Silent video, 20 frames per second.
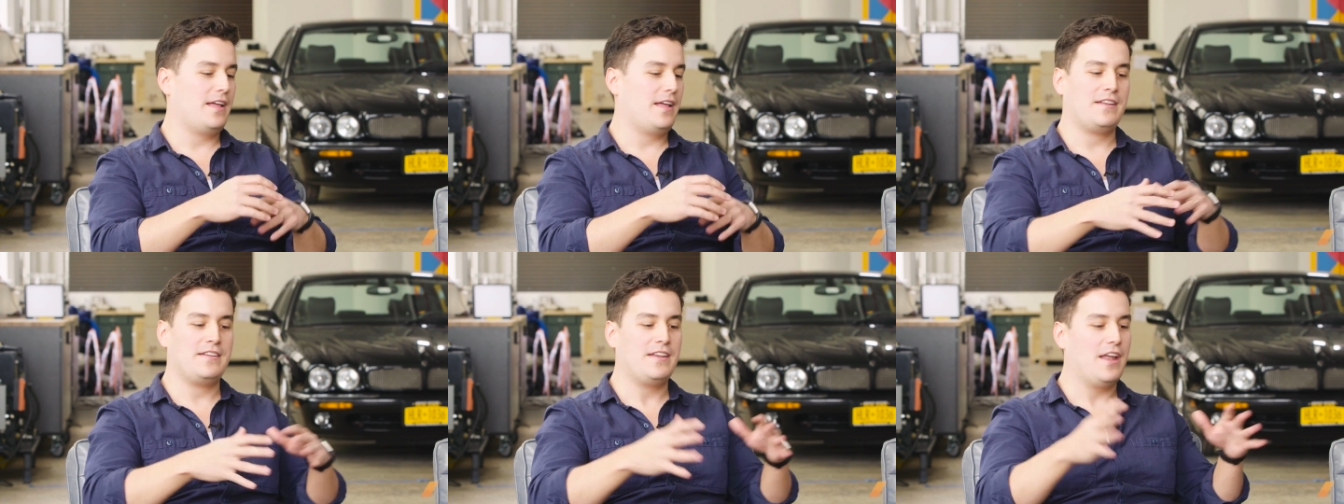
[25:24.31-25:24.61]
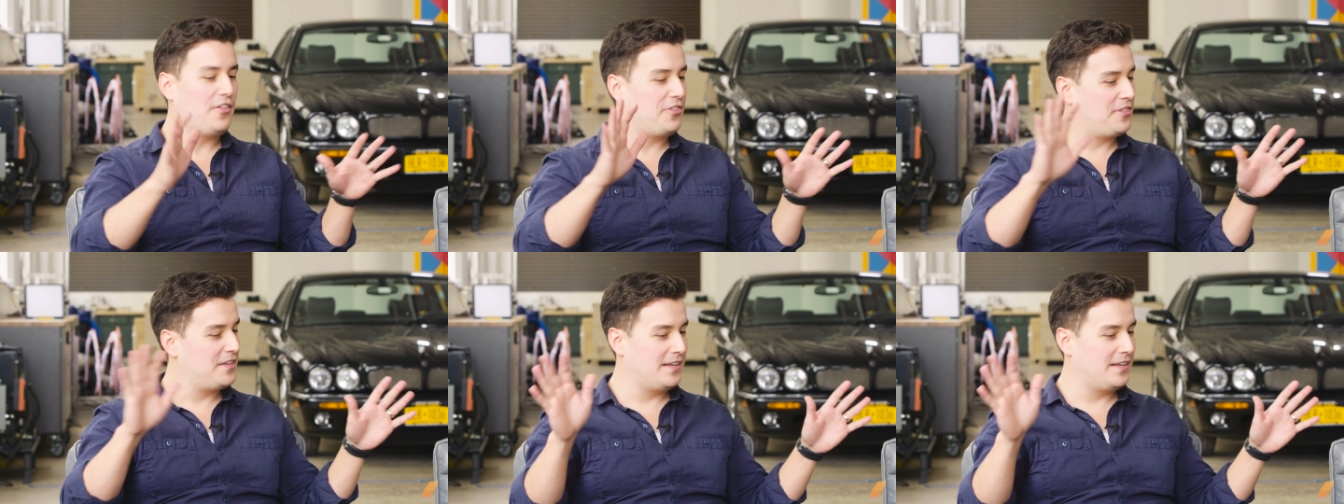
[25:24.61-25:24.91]

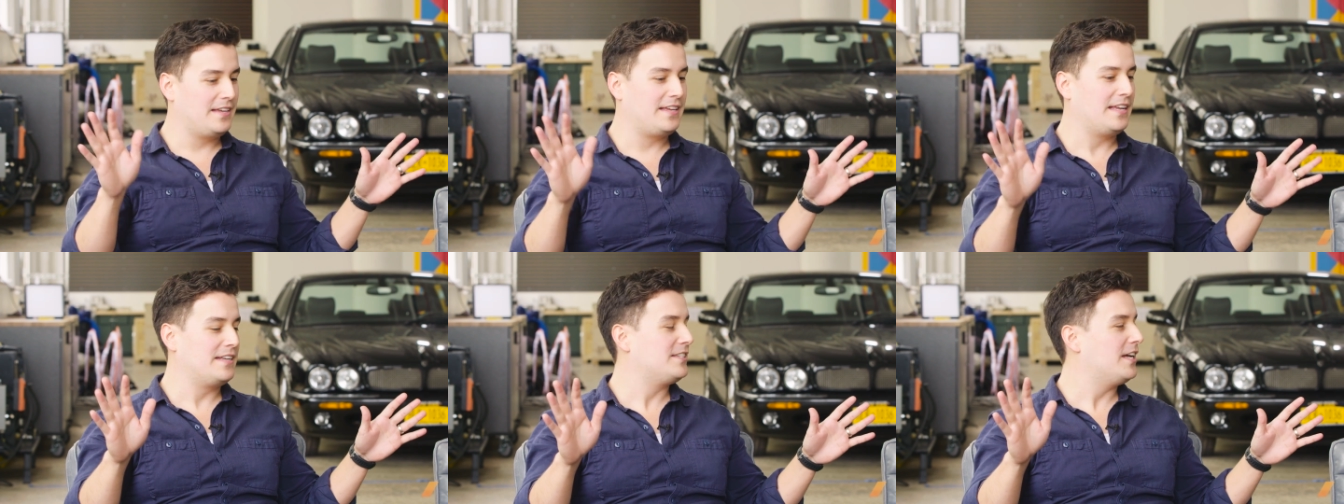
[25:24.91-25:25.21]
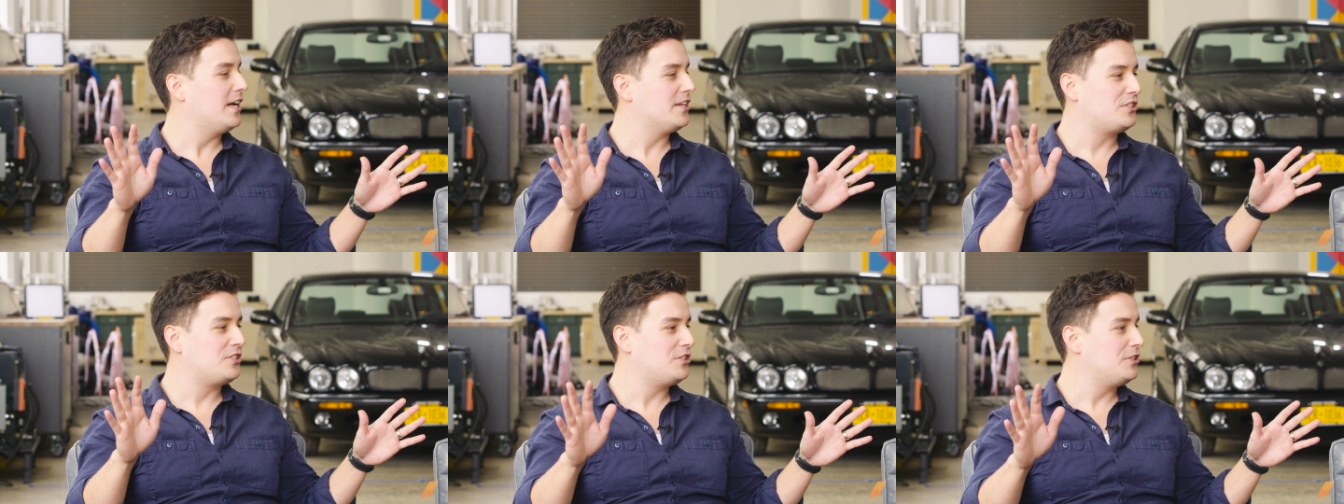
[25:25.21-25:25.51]
nothing can
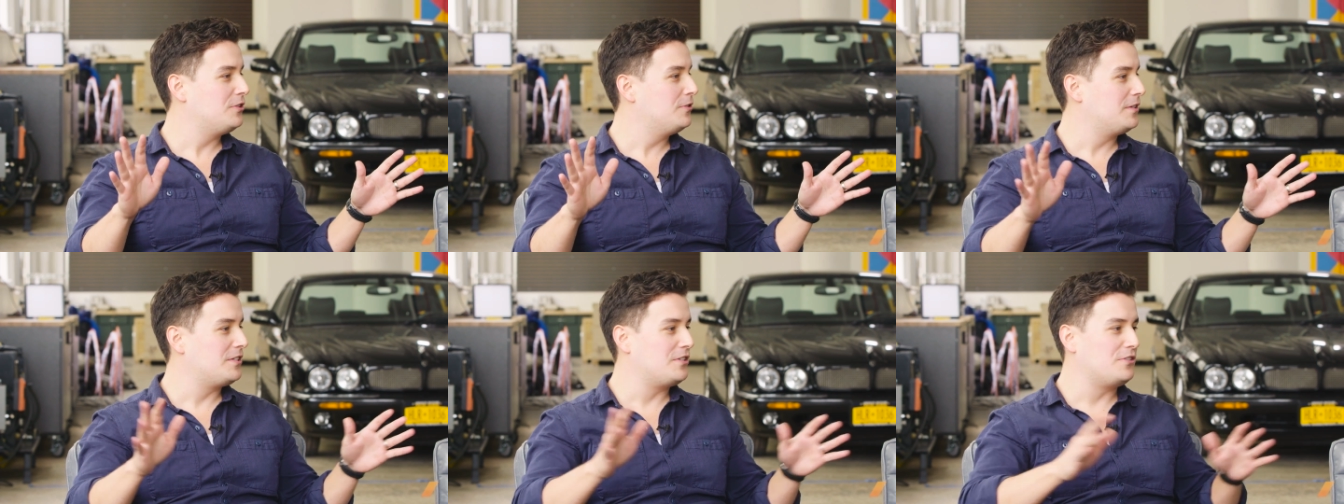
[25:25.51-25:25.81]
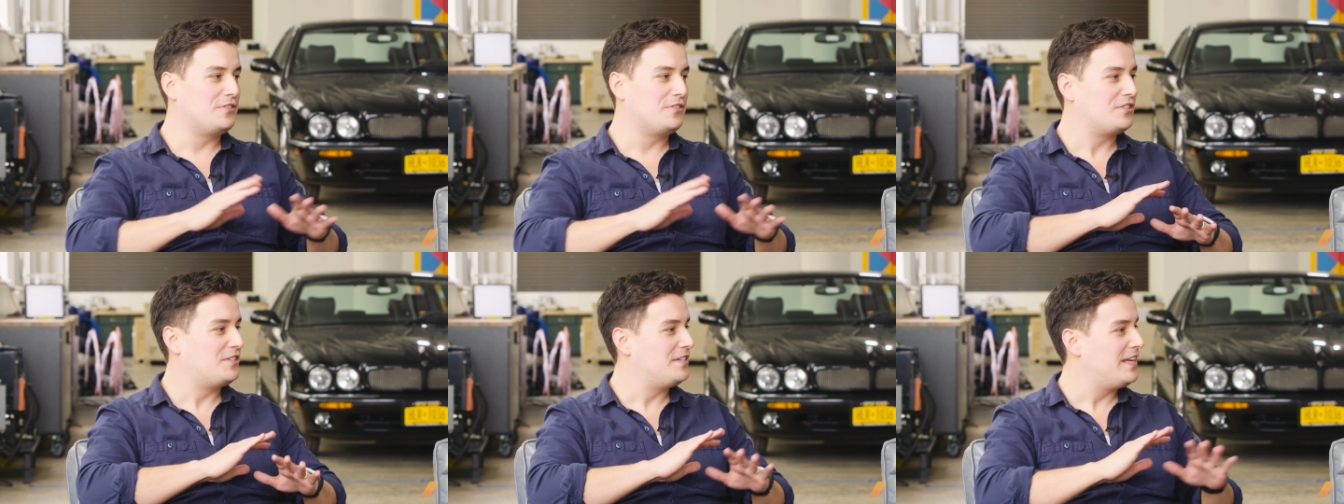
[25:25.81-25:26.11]
touch you and
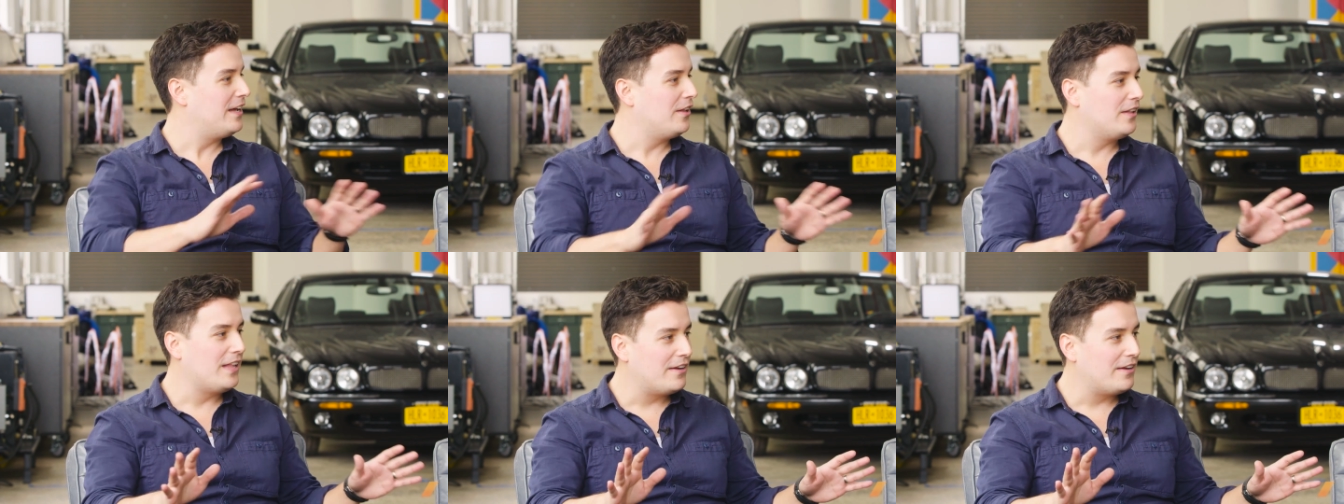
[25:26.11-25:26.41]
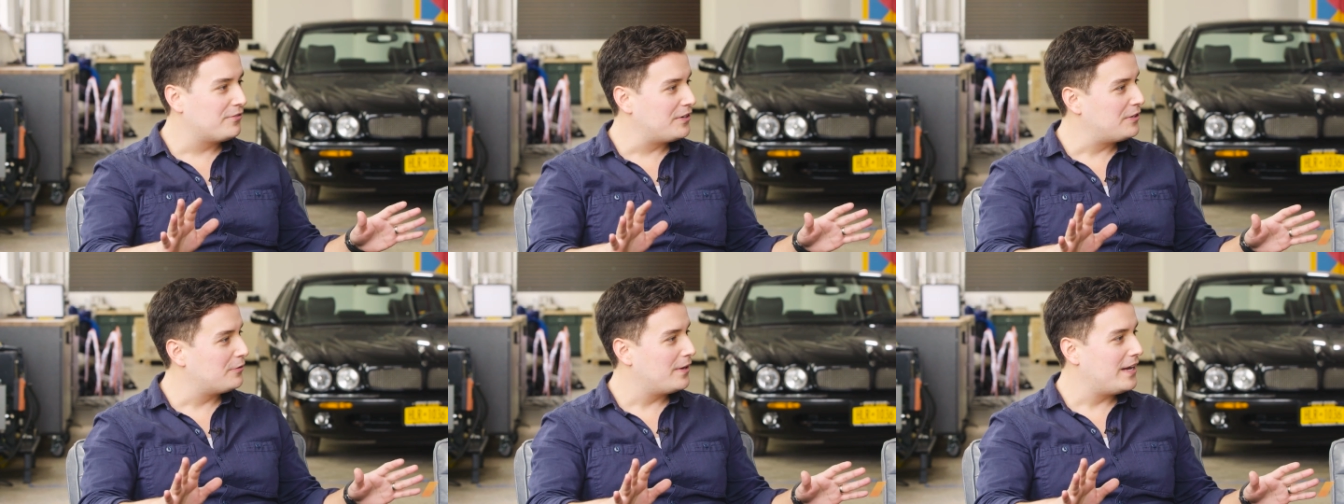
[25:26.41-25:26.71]
you just nail
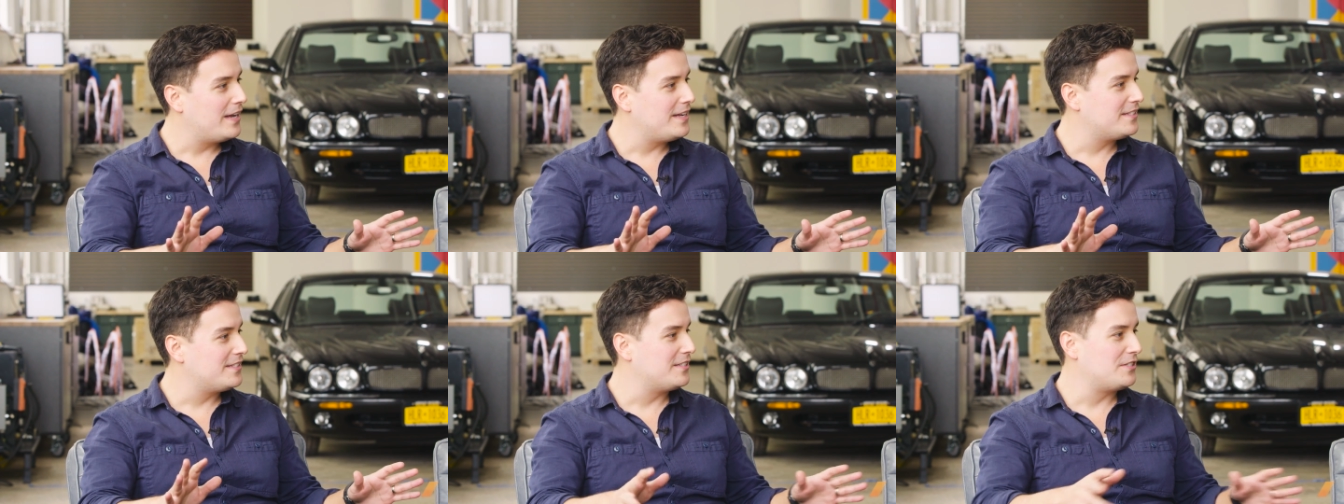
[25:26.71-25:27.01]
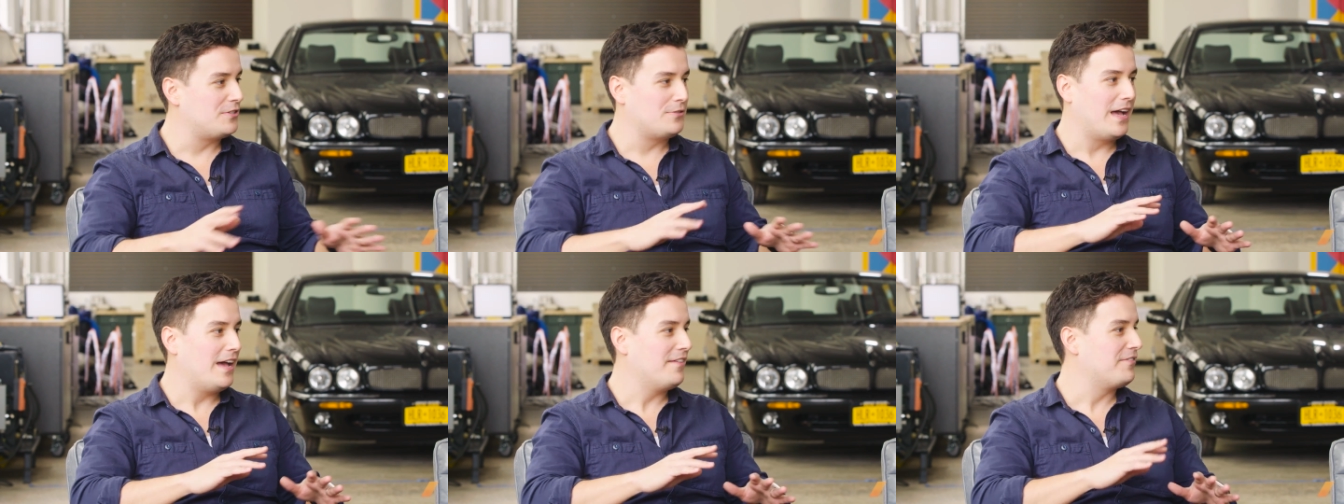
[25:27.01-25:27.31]
every race
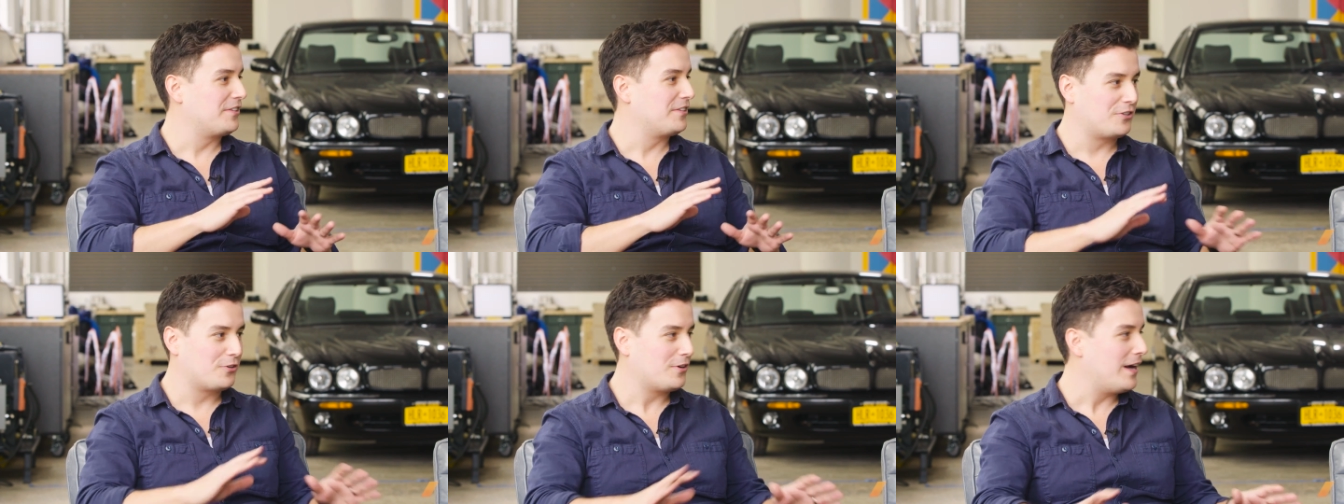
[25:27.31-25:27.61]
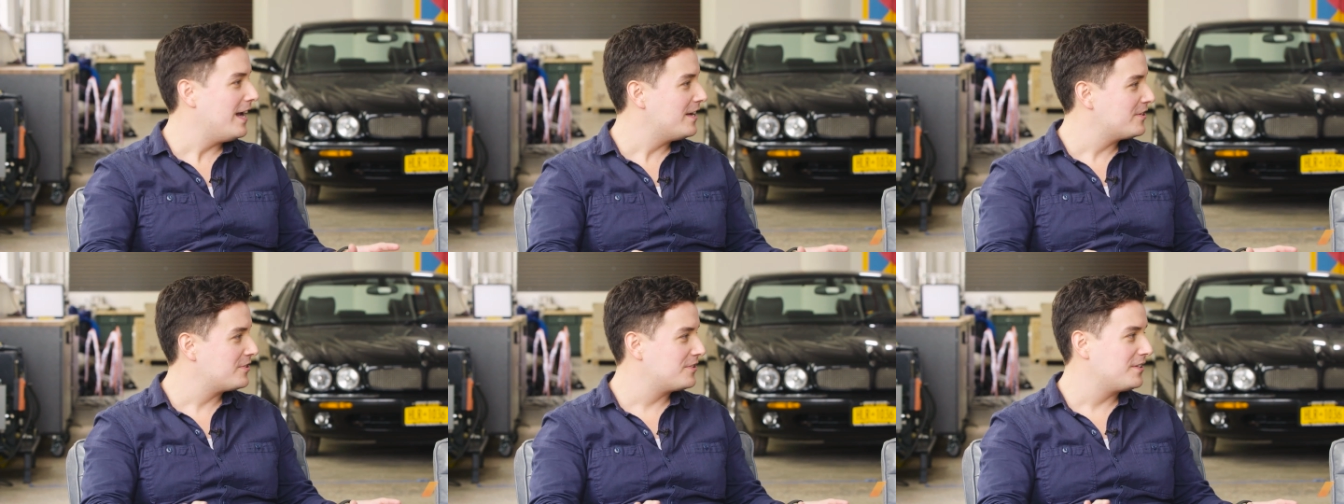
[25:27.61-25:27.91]
and you haven't
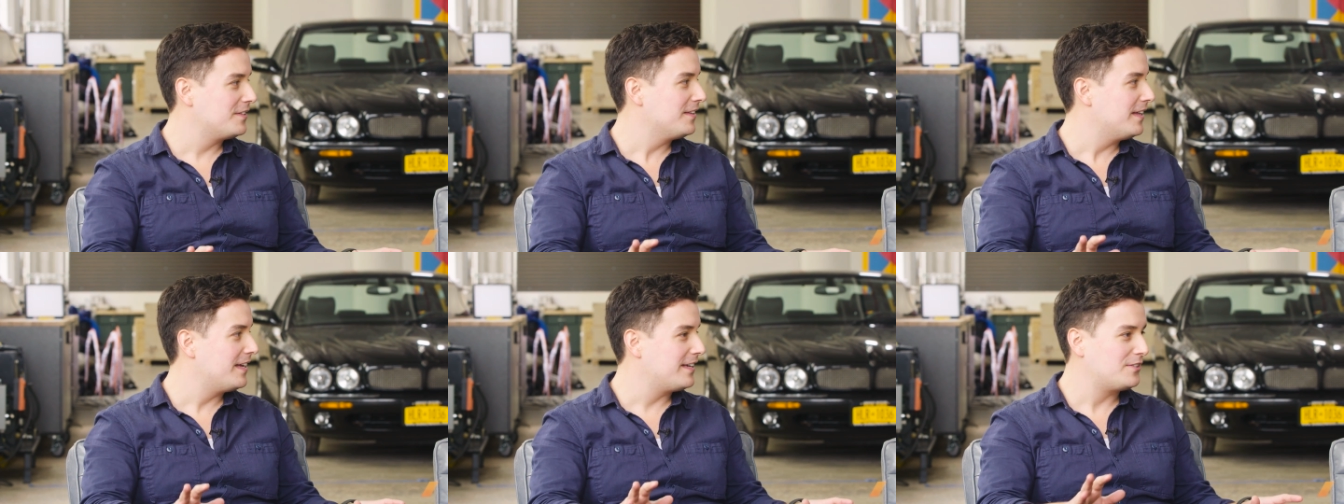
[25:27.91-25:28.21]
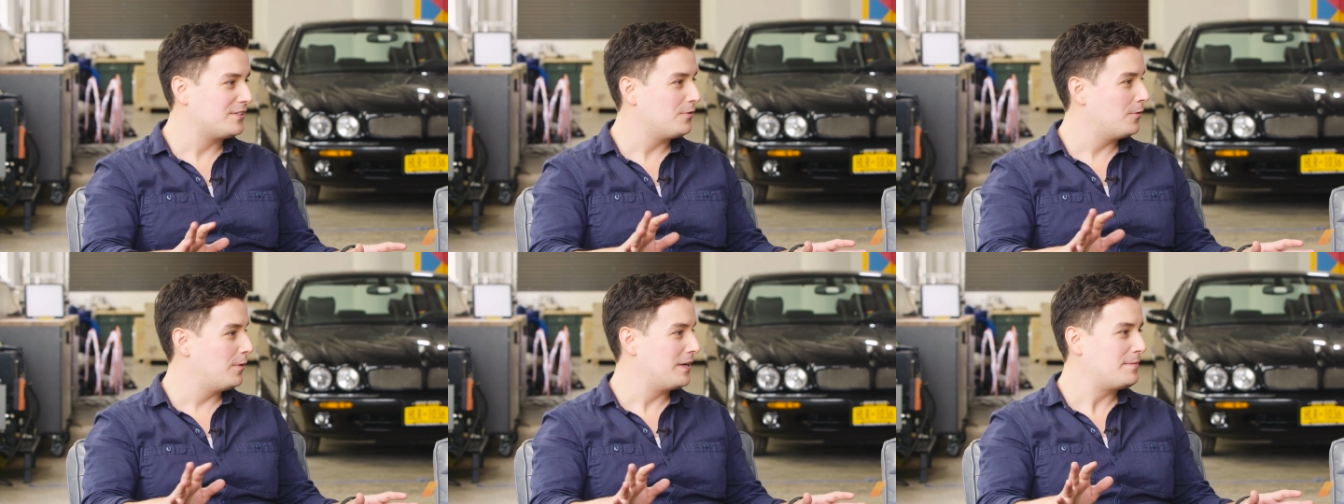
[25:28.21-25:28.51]
crashed in
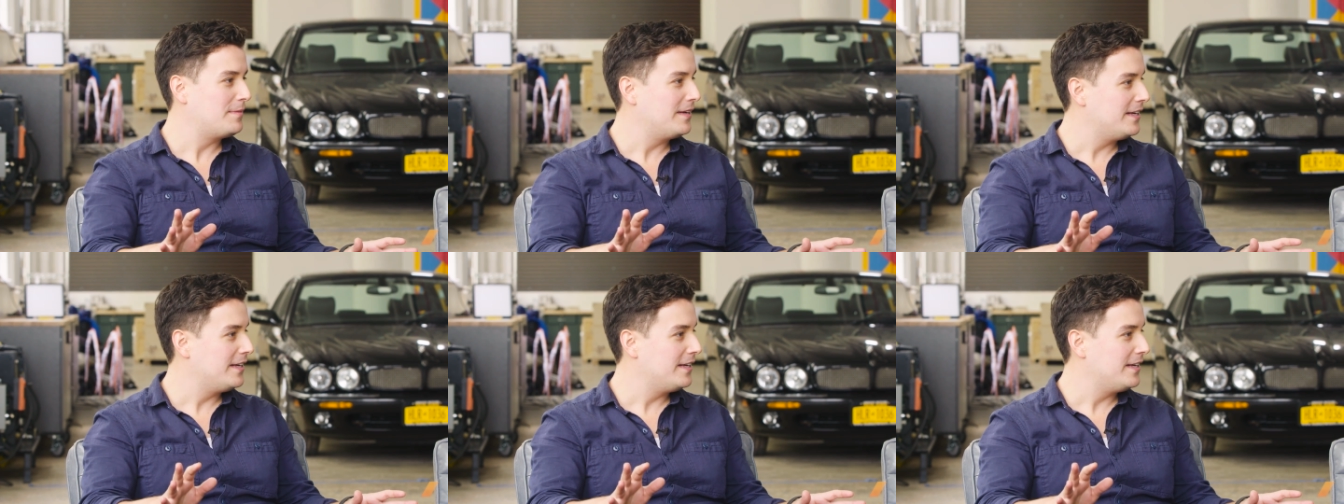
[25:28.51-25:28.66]
like 20